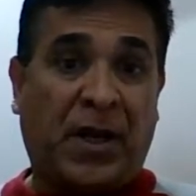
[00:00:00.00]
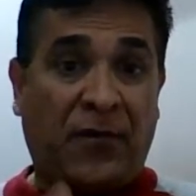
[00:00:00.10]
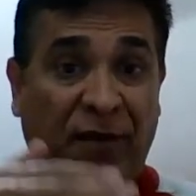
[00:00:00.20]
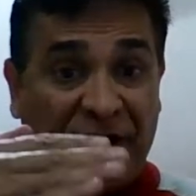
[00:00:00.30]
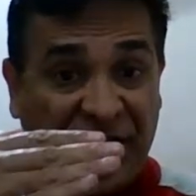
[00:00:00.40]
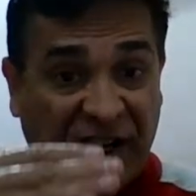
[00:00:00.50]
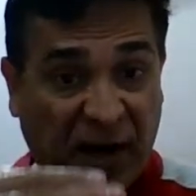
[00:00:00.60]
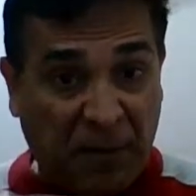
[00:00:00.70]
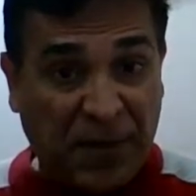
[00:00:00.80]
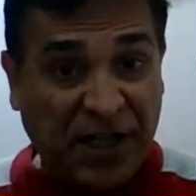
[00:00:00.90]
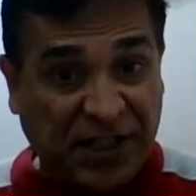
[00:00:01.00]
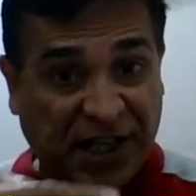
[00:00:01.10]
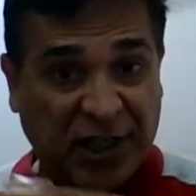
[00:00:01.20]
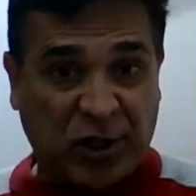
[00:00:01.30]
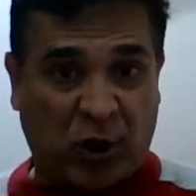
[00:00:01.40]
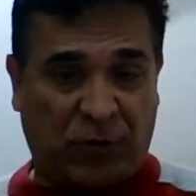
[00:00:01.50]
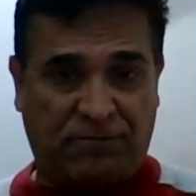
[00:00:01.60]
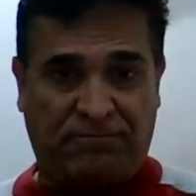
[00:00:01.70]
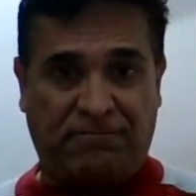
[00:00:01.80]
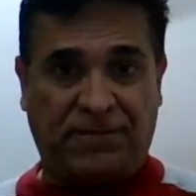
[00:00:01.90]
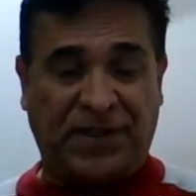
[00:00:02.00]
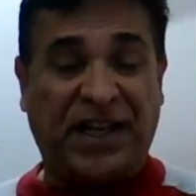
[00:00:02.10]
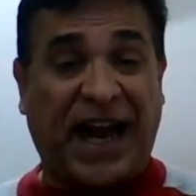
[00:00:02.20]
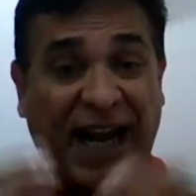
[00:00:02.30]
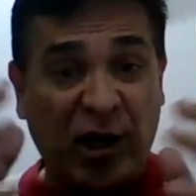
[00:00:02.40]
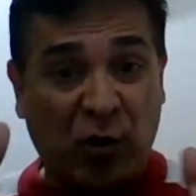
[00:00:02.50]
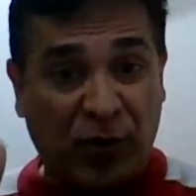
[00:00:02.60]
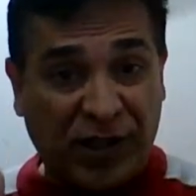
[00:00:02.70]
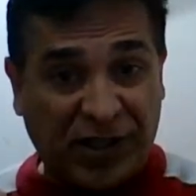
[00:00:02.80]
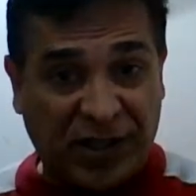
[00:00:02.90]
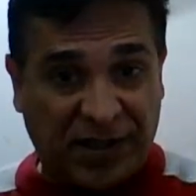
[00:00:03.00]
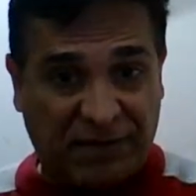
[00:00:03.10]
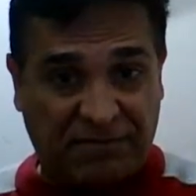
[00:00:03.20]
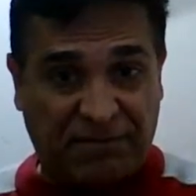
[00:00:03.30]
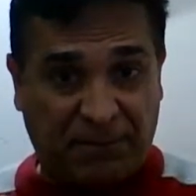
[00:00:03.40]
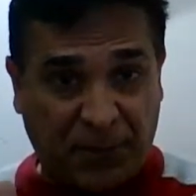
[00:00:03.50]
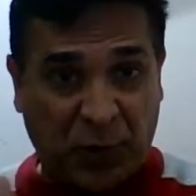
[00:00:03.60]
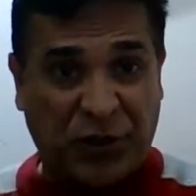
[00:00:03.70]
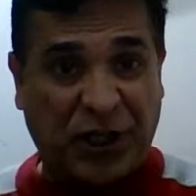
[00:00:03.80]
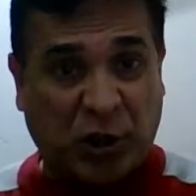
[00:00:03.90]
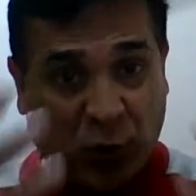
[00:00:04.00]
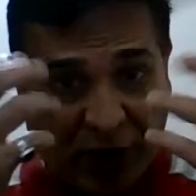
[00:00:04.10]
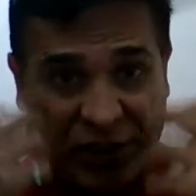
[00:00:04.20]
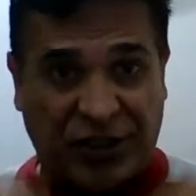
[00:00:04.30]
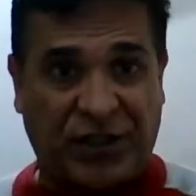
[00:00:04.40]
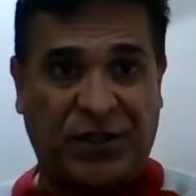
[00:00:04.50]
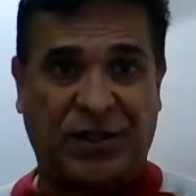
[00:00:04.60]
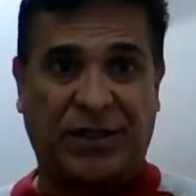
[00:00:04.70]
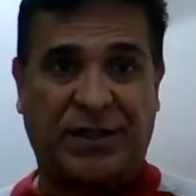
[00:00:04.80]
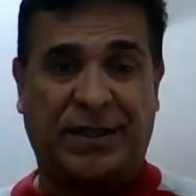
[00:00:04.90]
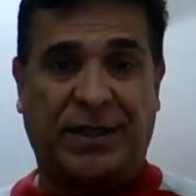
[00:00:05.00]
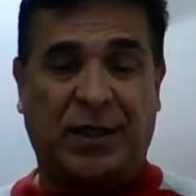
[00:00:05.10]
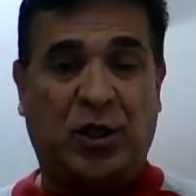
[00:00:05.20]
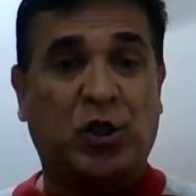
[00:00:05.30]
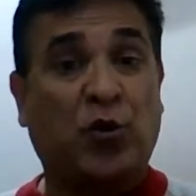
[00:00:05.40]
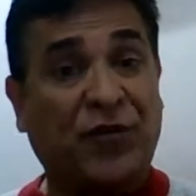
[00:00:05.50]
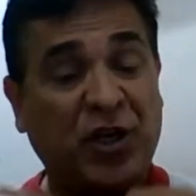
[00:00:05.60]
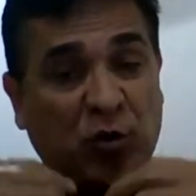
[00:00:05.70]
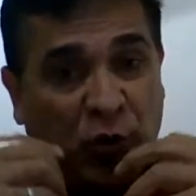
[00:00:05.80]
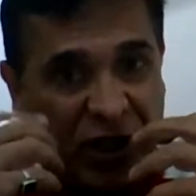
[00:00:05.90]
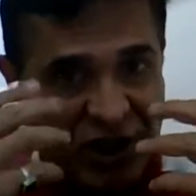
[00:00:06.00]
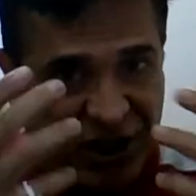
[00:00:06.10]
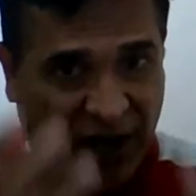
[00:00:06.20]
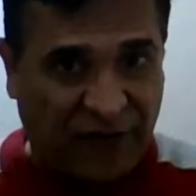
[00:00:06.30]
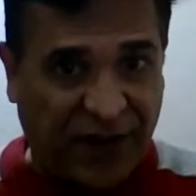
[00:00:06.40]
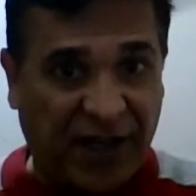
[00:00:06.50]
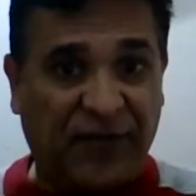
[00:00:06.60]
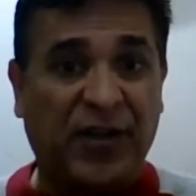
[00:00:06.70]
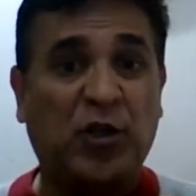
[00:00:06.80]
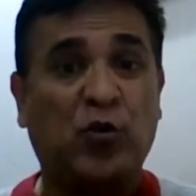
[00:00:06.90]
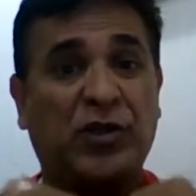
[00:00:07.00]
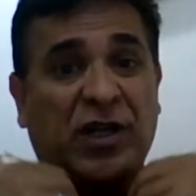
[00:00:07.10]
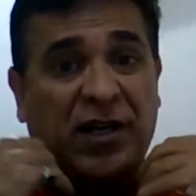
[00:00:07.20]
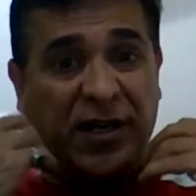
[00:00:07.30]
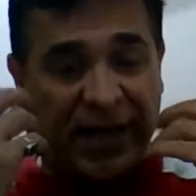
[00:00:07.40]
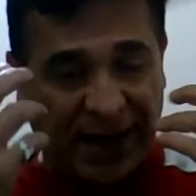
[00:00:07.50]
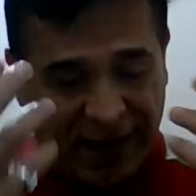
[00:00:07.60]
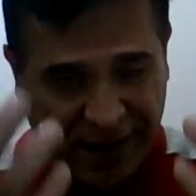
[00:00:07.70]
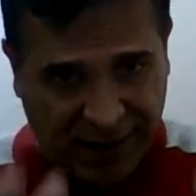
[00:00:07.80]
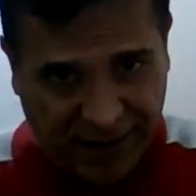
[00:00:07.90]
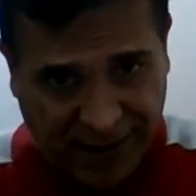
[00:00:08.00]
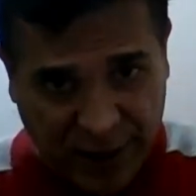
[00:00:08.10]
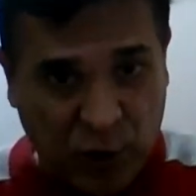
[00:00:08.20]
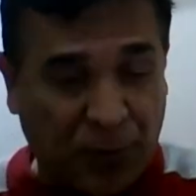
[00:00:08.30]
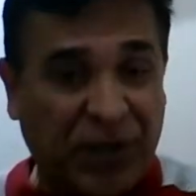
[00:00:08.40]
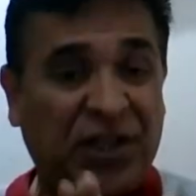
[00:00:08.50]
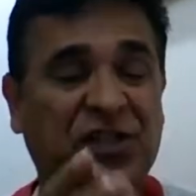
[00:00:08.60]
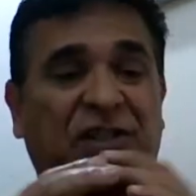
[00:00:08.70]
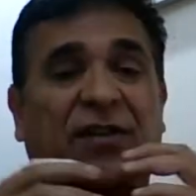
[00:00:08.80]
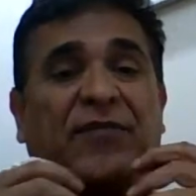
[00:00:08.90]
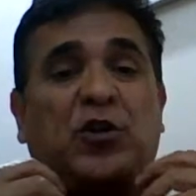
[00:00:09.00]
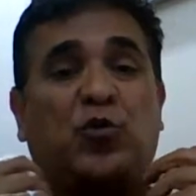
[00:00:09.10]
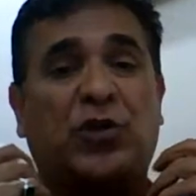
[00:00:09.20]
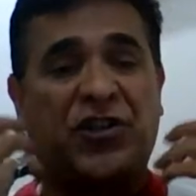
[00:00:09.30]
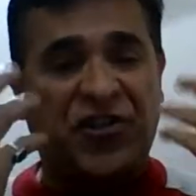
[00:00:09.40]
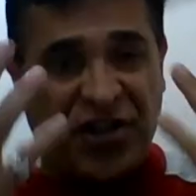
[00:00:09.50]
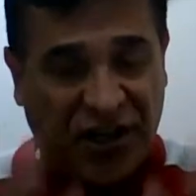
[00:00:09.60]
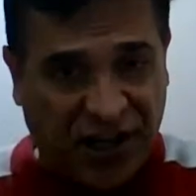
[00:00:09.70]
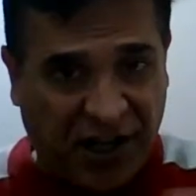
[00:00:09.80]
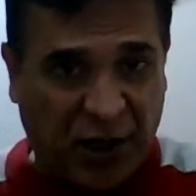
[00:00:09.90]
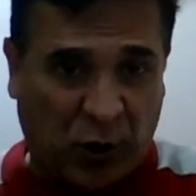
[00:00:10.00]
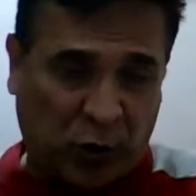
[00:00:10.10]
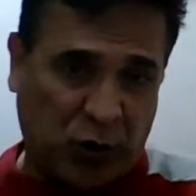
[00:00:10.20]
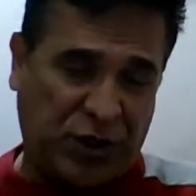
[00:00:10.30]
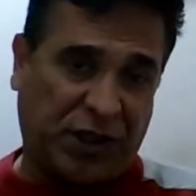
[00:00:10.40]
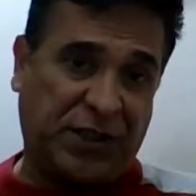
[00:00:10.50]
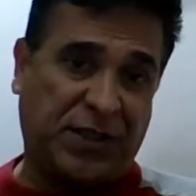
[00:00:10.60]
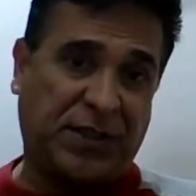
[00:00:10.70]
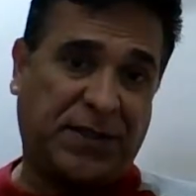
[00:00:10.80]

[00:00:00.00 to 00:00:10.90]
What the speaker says: When they complete their job, they hand over the project to us. So we do the staffing, we do the SOPs, and we do the training and all those things.